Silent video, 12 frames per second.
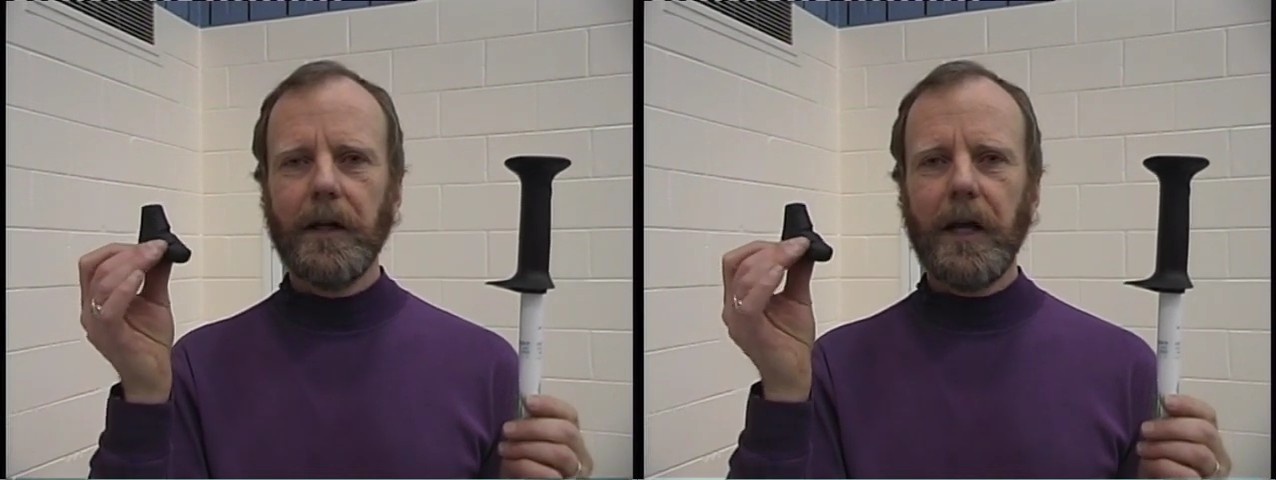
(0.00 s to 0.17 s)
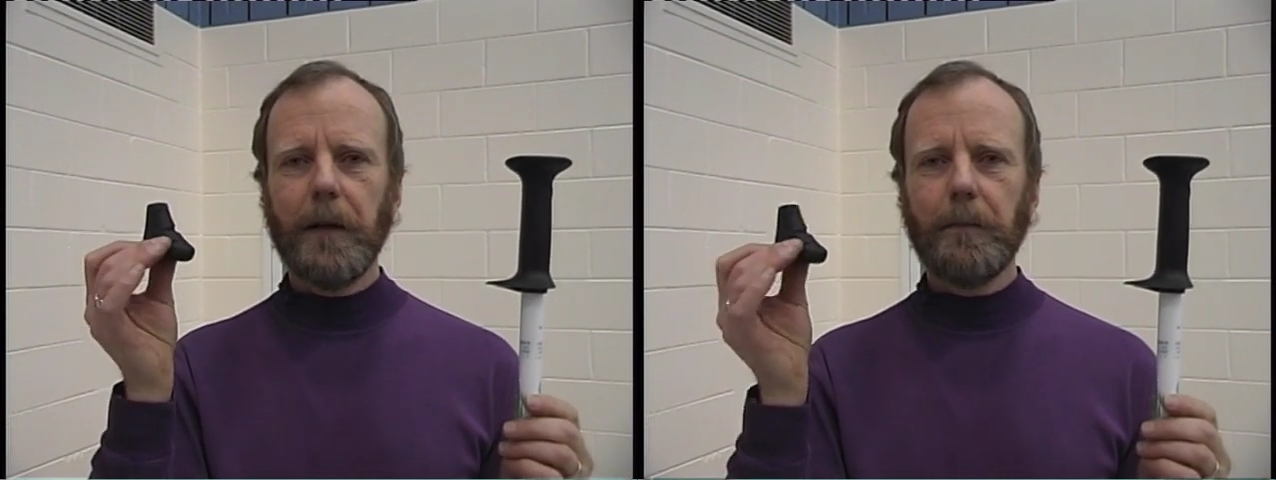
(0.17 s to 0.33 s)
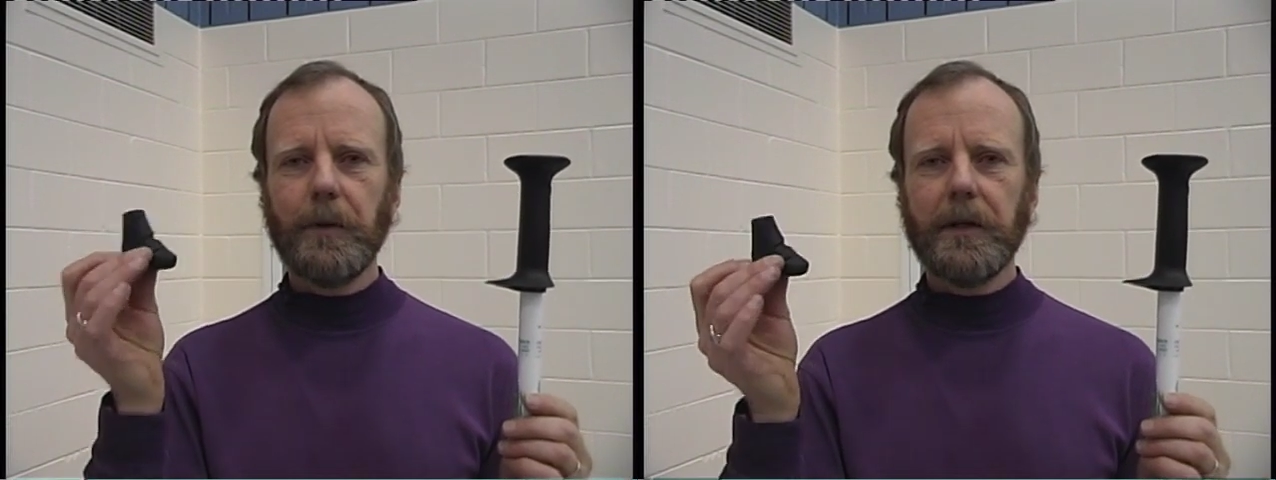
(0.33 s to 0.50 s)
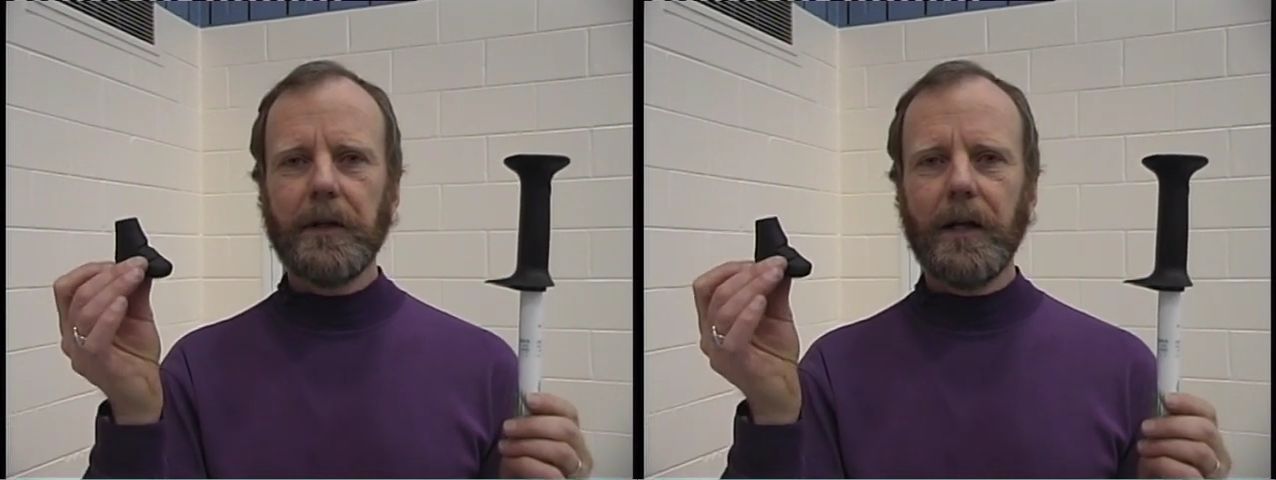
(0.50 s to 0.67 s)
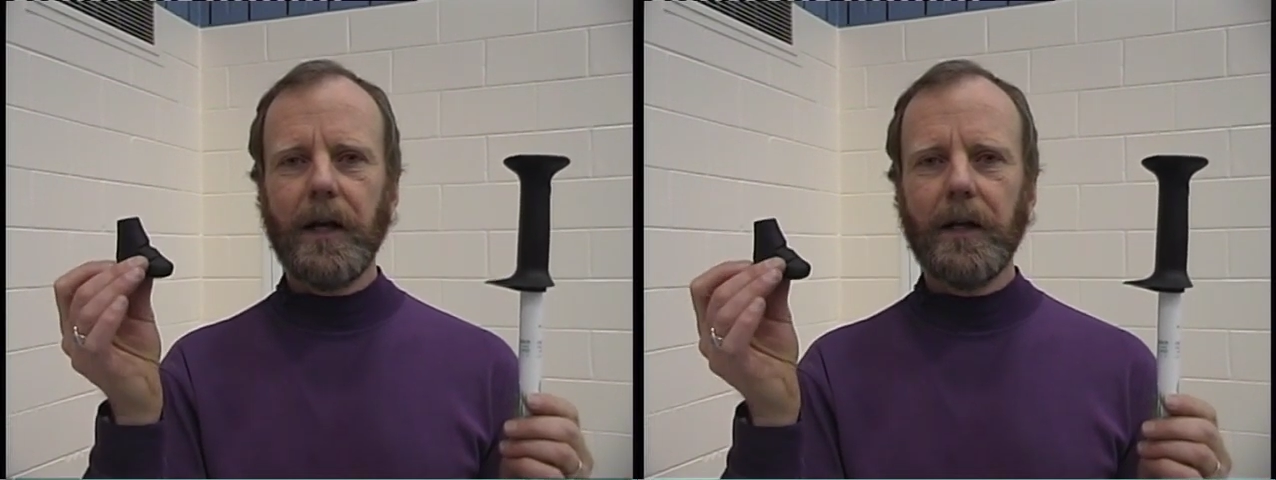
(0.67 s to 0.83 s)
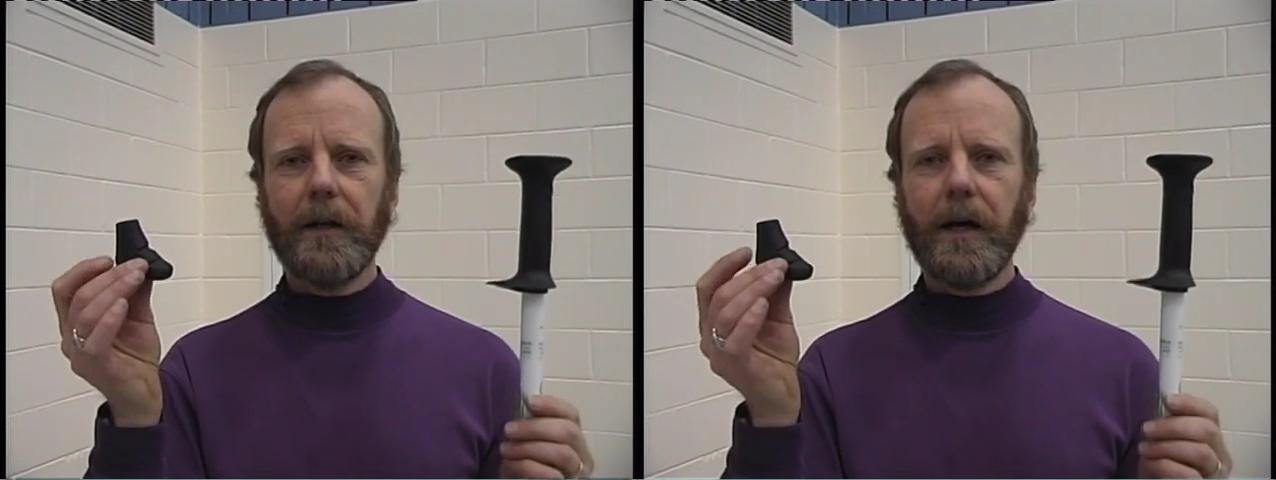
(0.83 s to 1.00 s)
and put
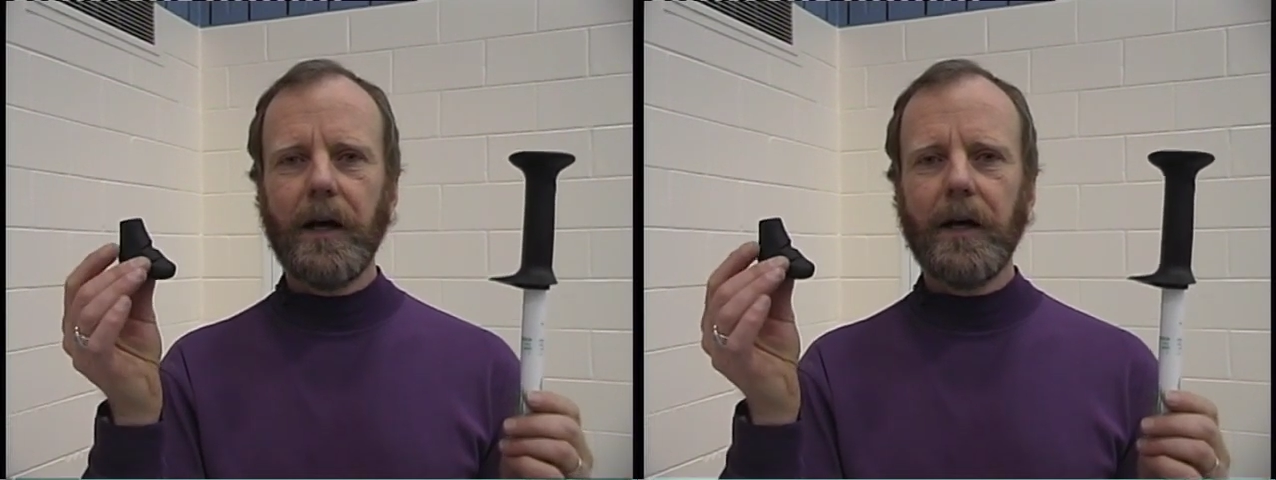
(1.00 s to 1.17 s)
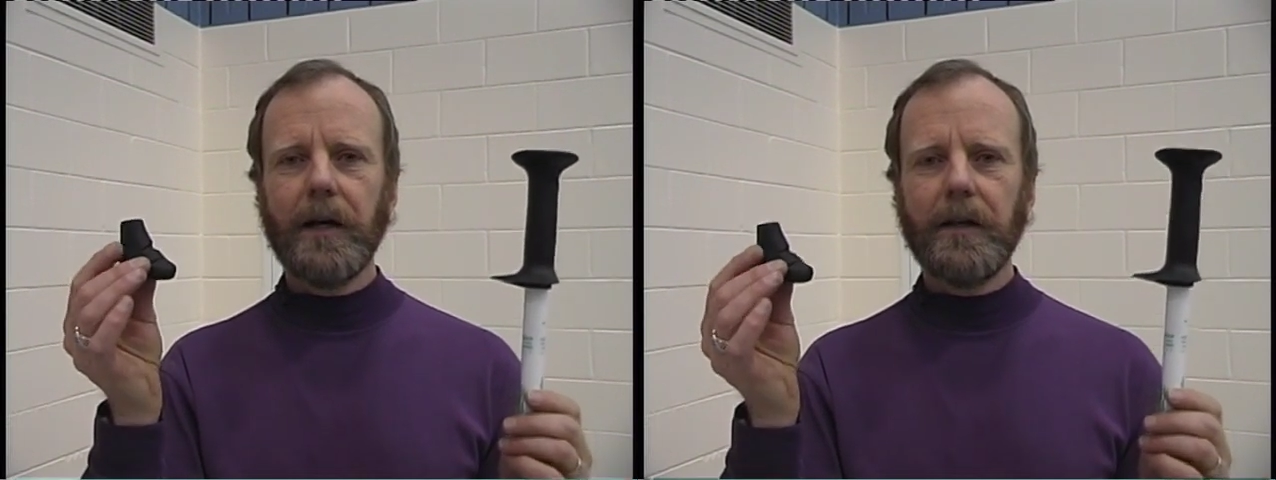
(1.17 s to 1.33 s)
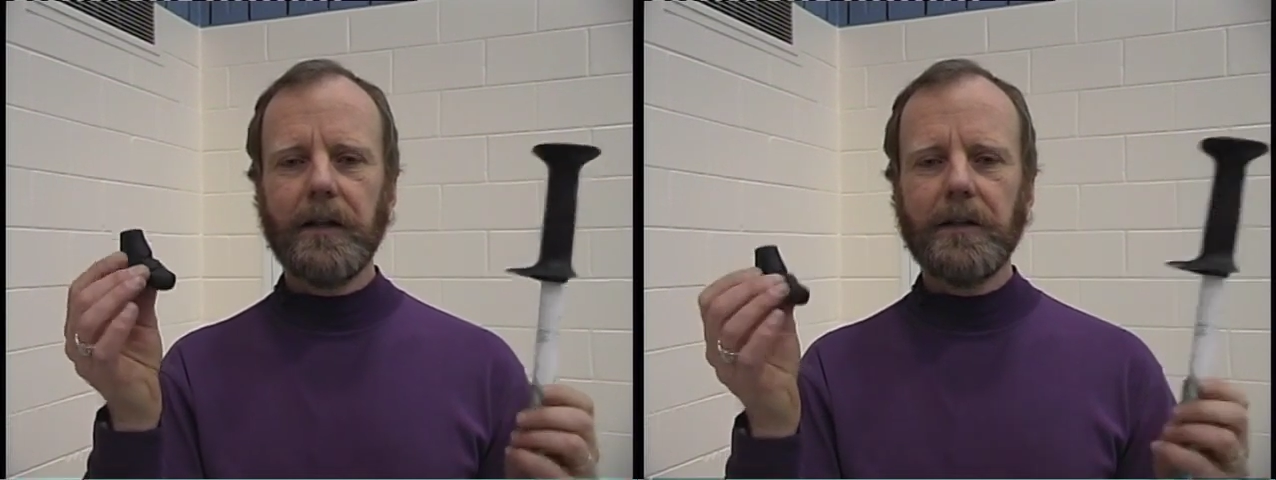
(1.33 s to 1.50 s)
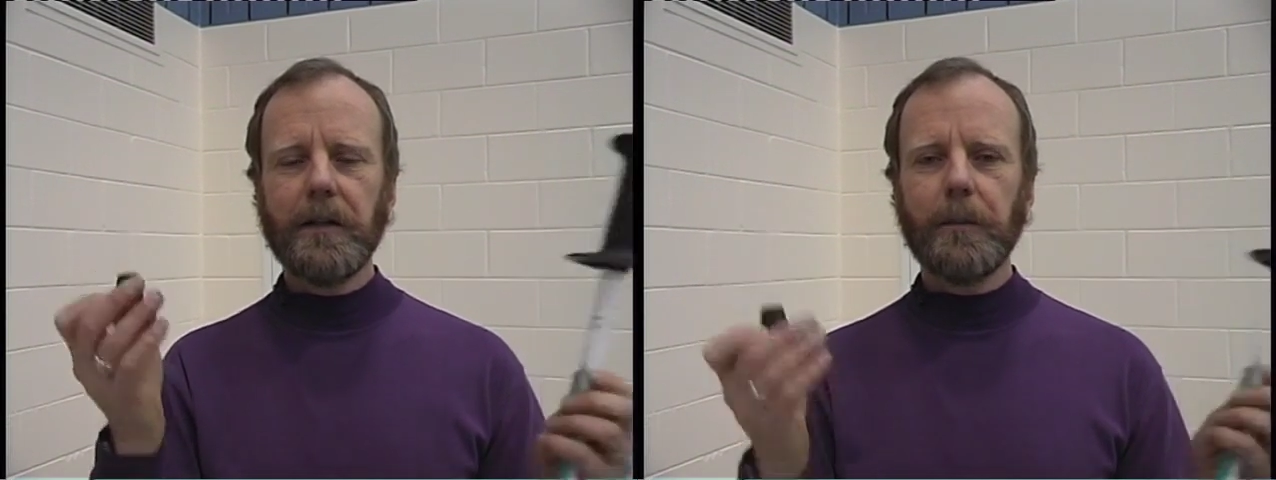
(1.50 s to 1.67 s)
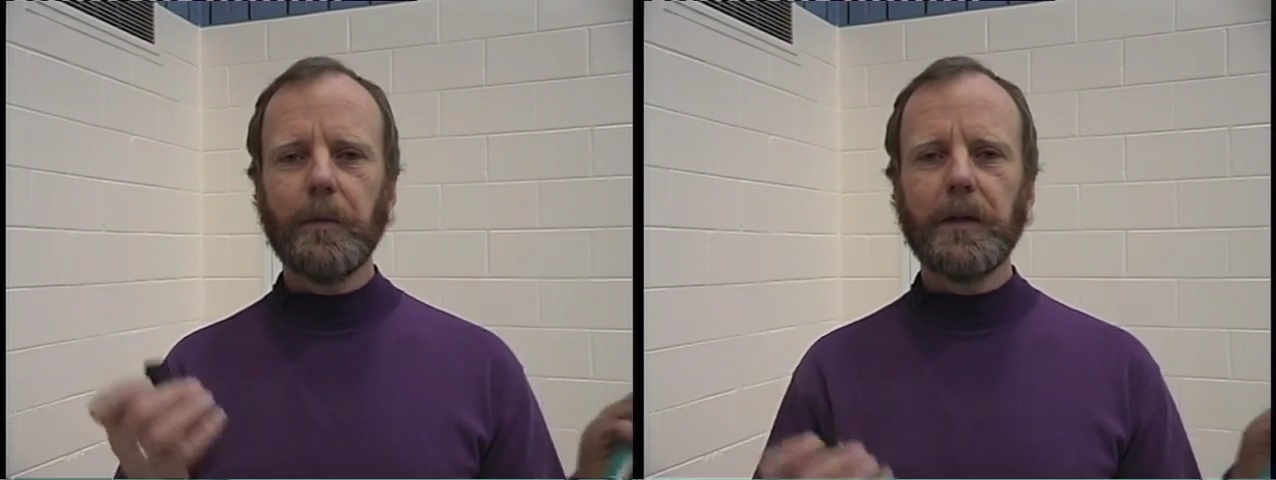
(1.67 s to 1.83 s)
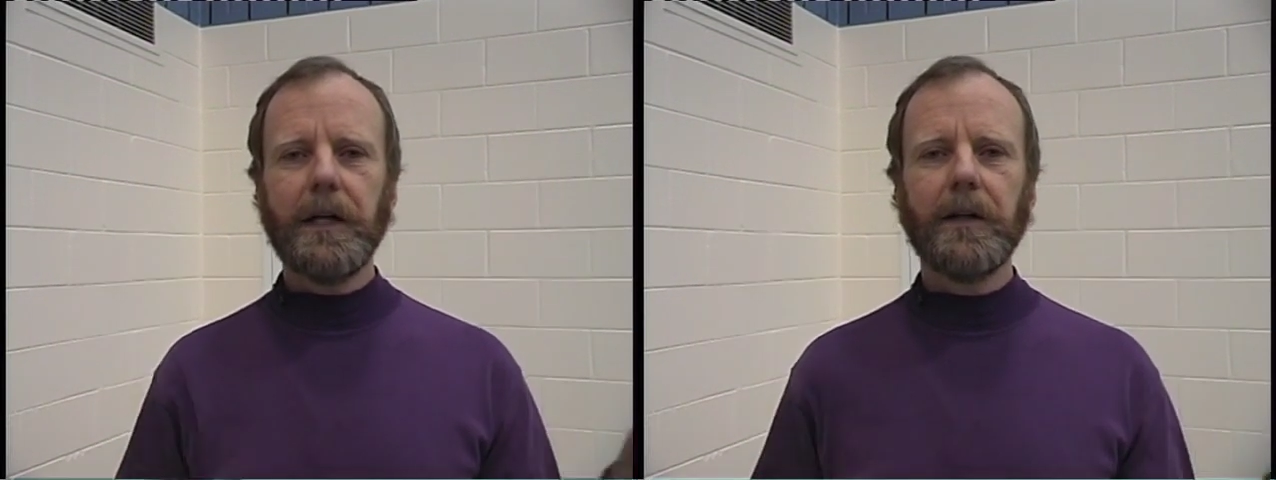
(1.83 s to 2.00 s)
that on the tip
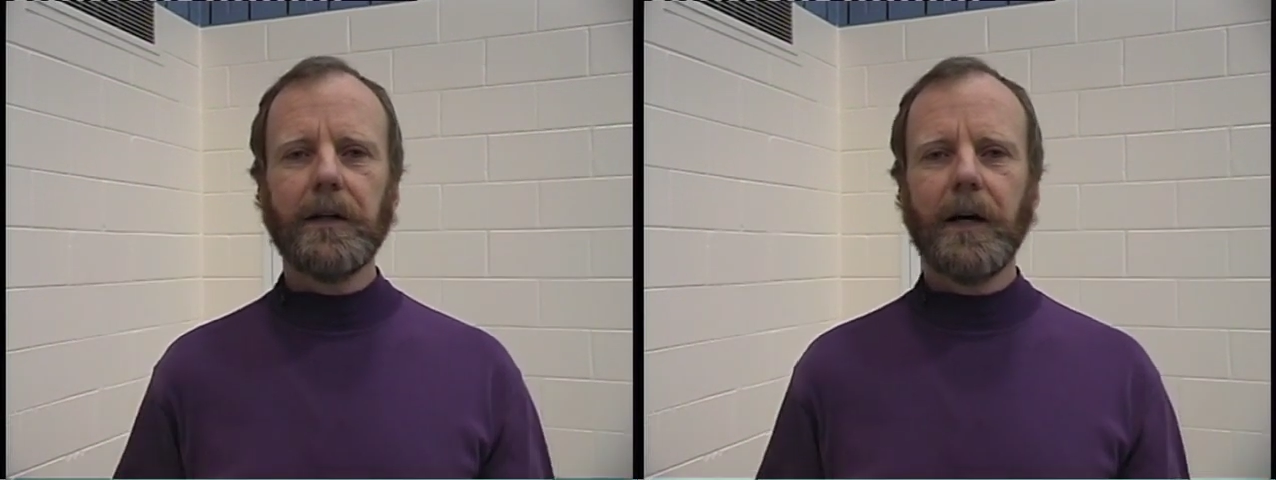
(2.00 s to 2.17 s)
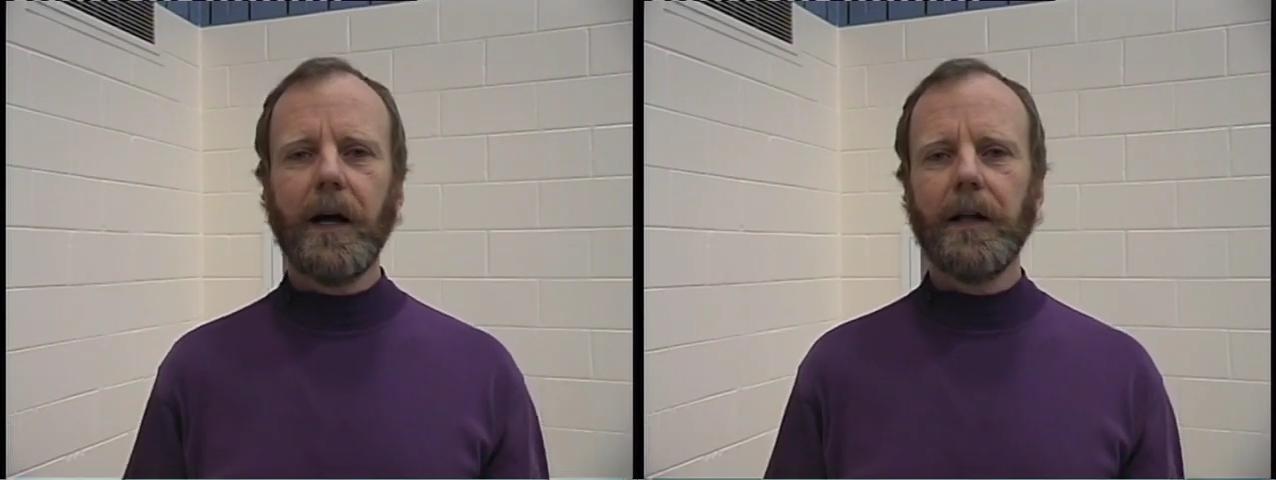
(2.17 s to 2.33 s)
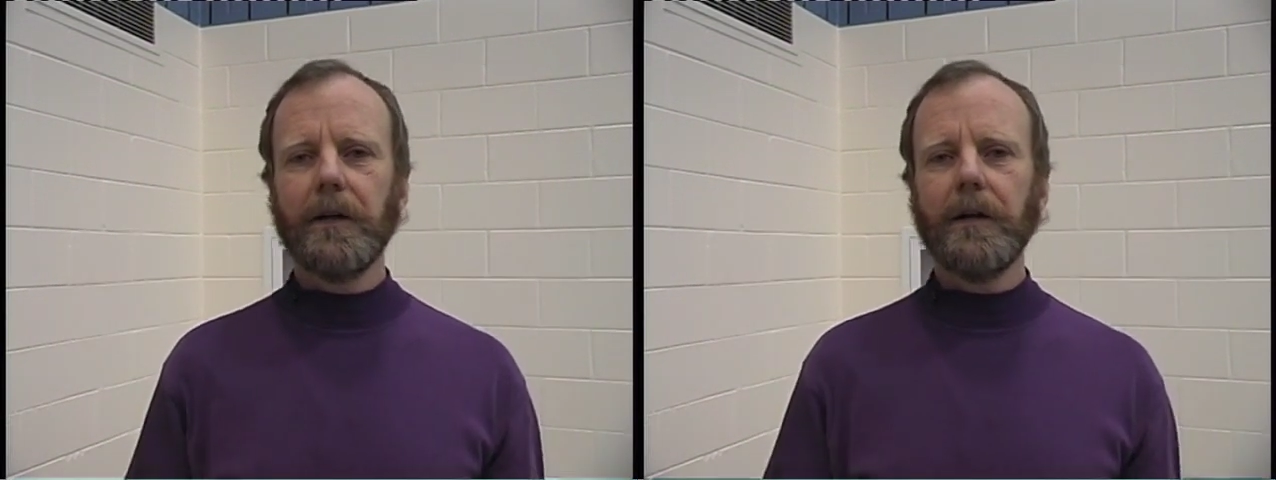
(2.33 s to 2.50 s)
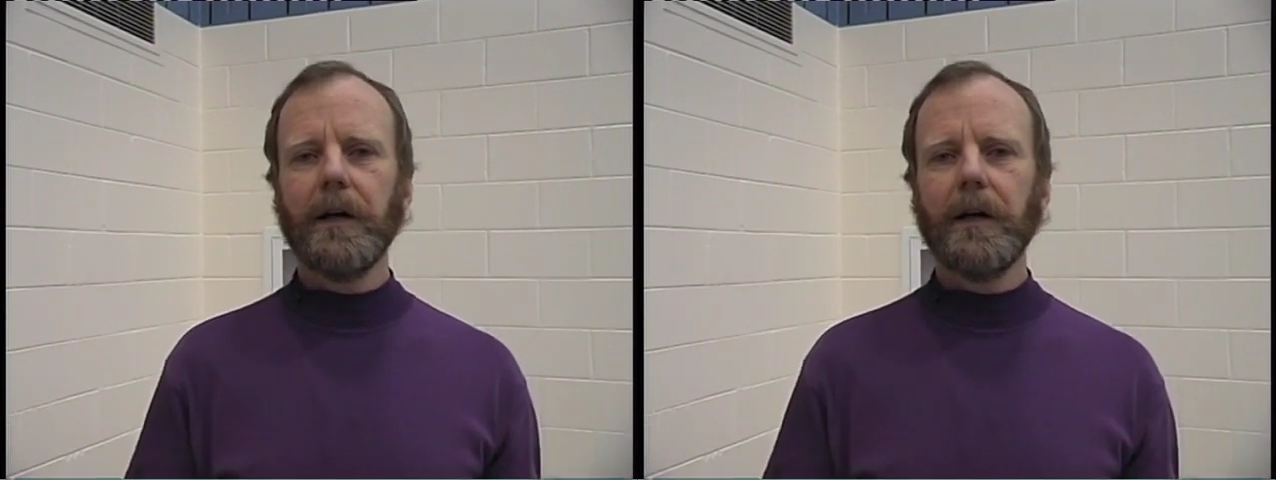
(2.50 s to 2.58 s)
retainer collar